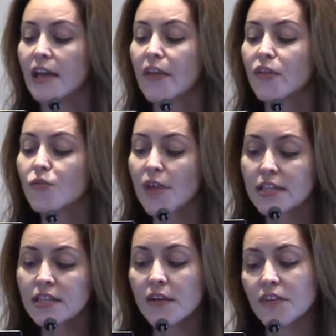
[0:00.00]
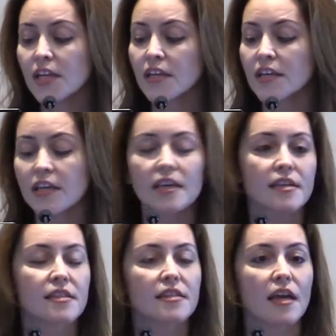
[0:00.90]
and the rest of it
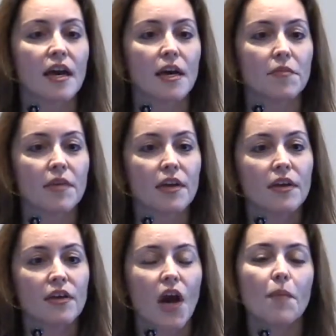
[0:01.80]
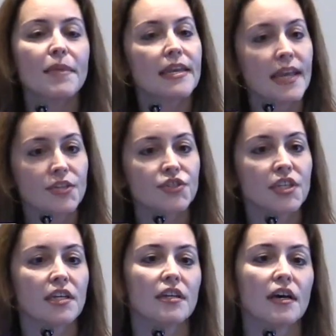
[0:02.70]
is
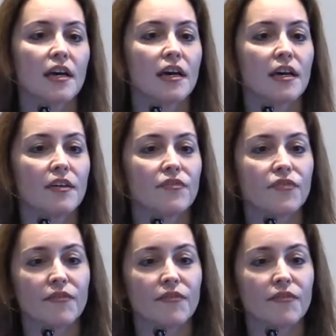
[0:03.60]
combination of